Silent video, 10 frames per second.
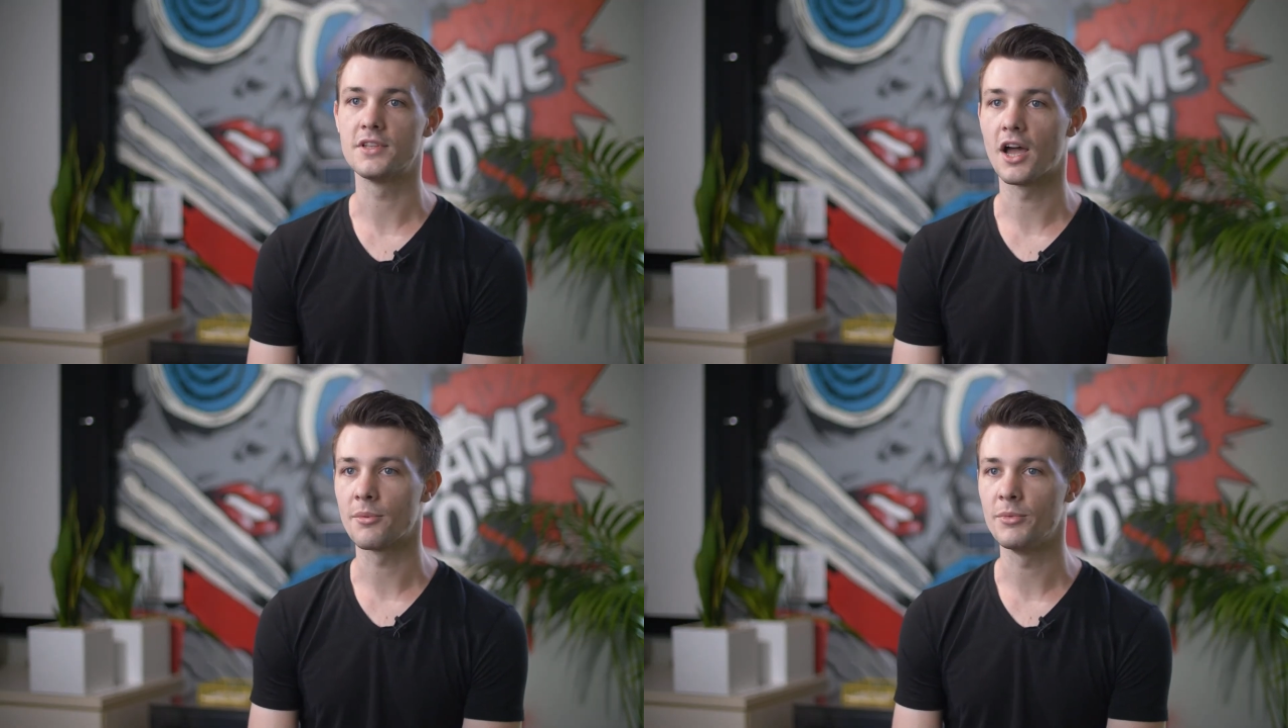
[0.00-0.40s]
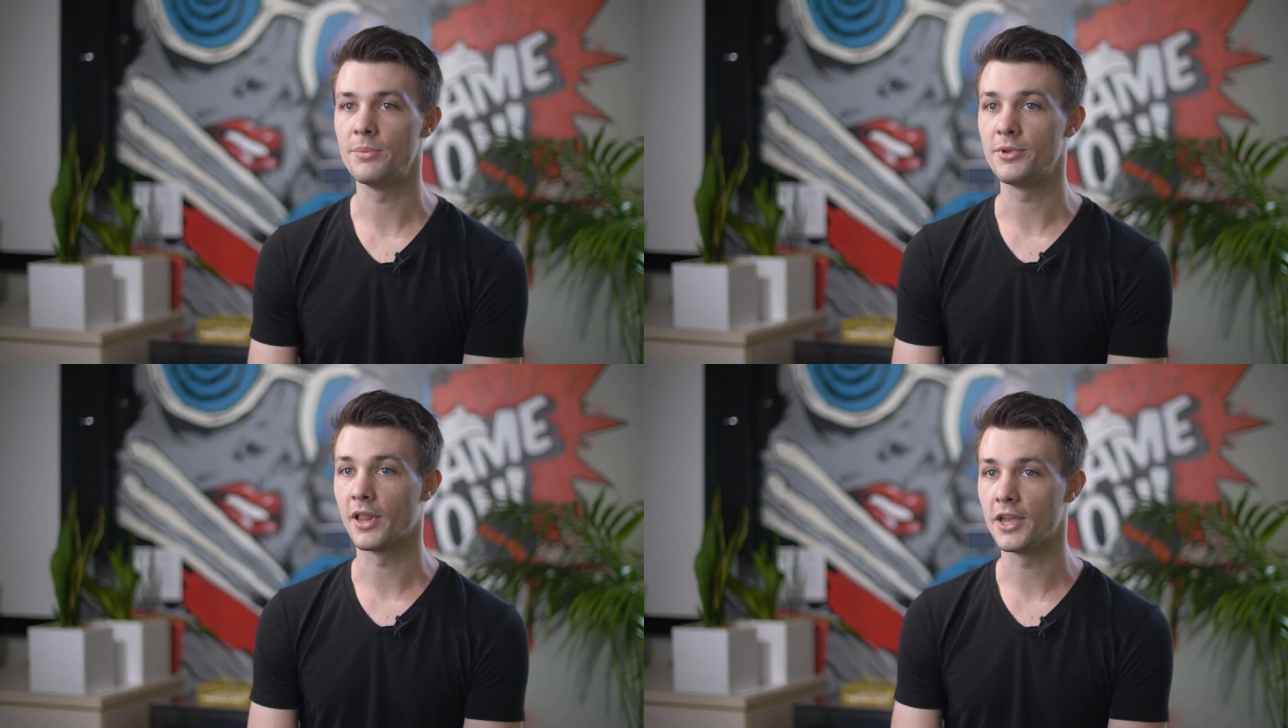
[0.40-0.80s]
data
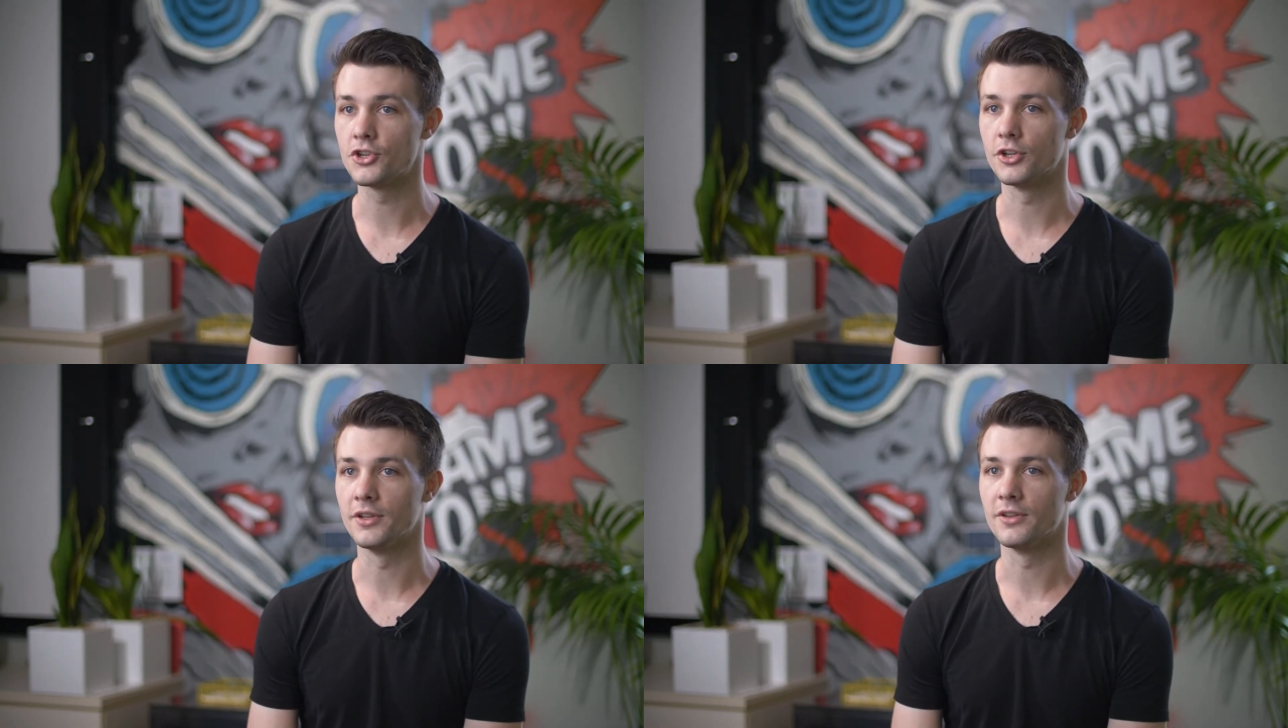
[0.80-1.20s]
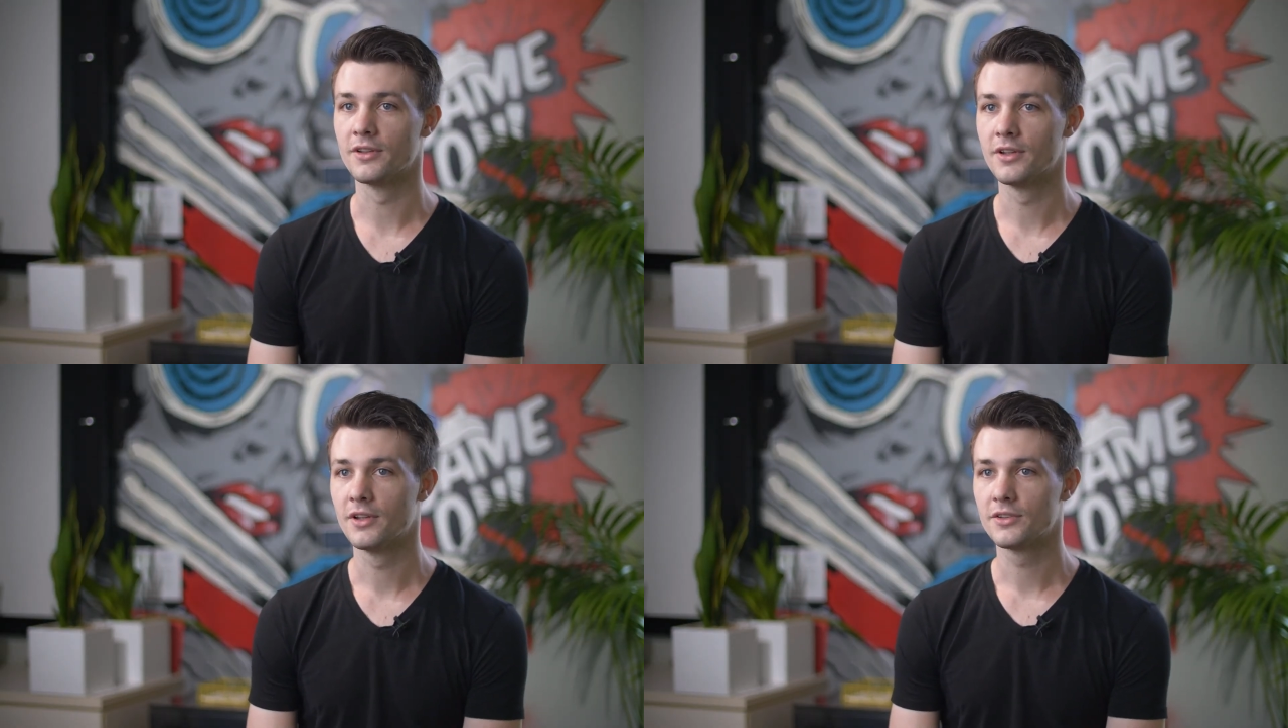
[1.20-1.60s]
manipulation
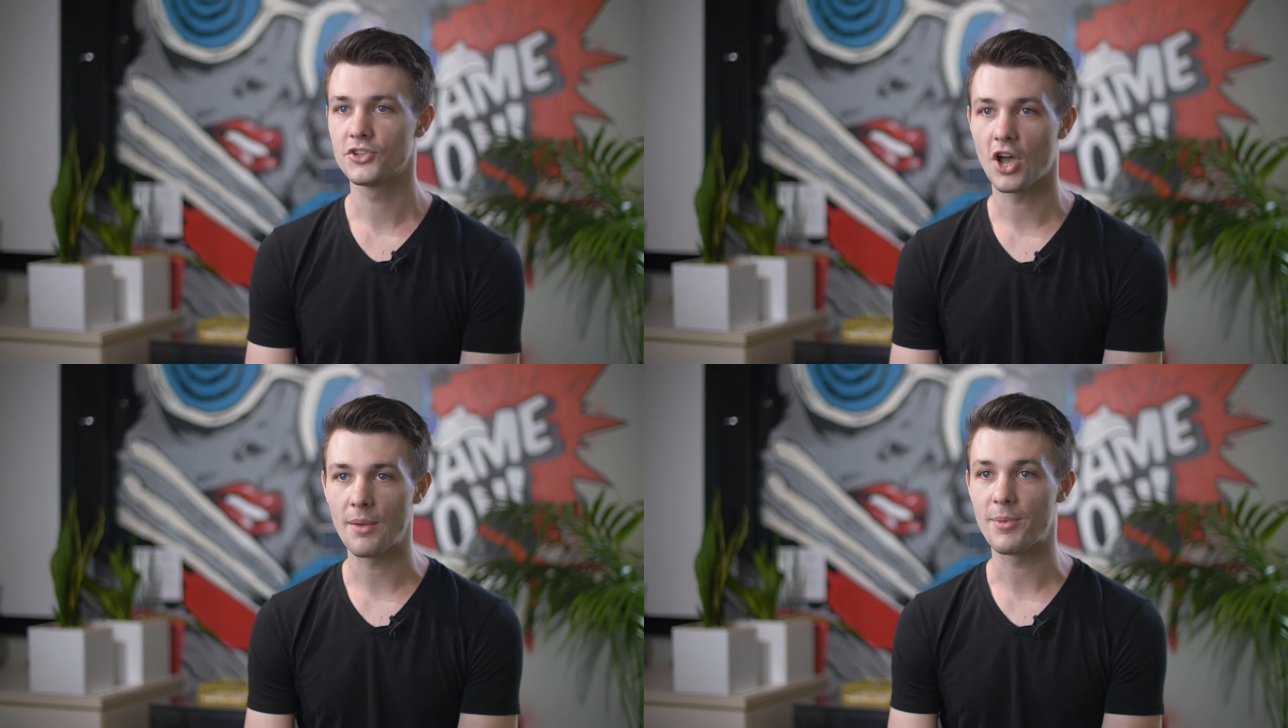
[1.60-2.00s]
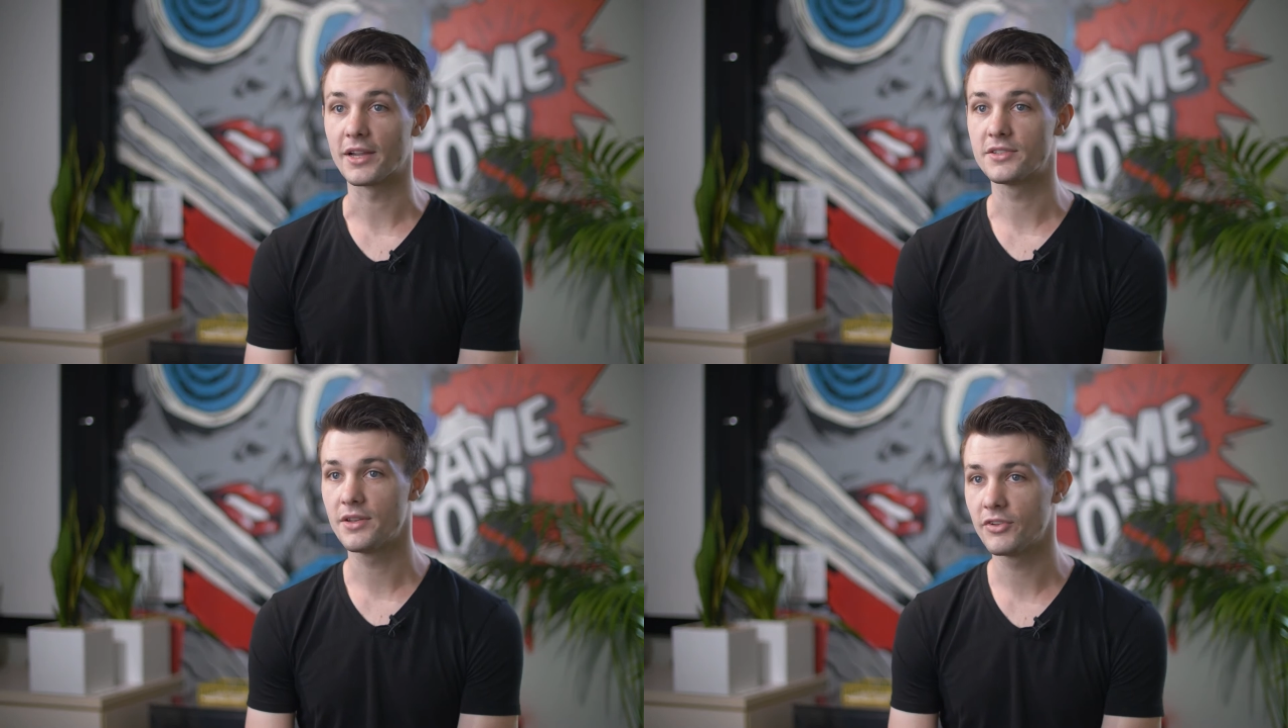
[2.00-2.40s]
type
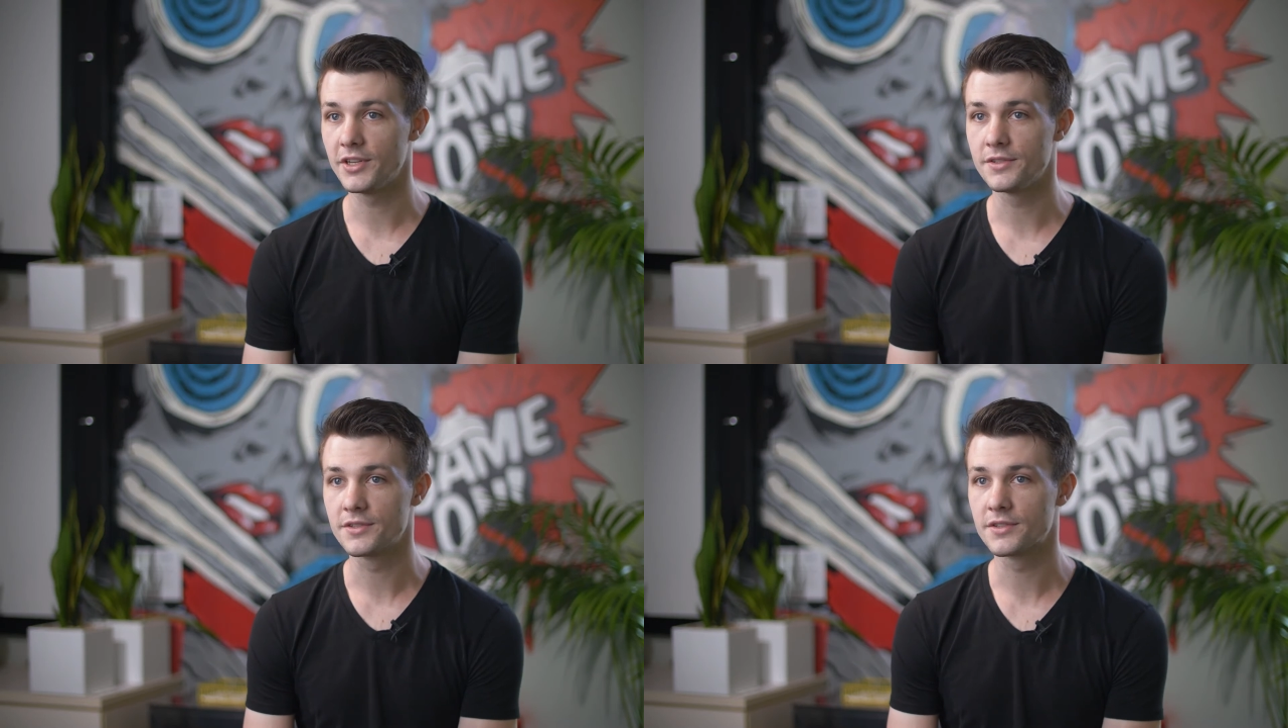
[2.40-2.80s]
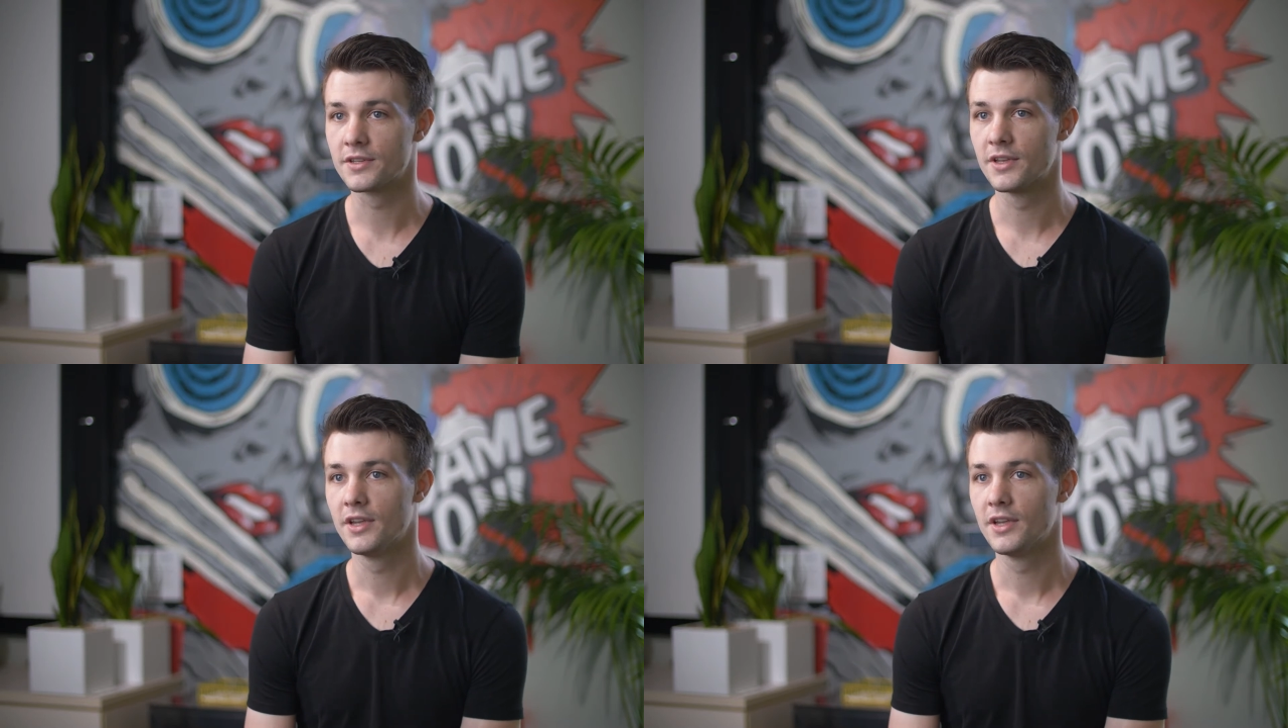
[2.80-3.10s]
activities.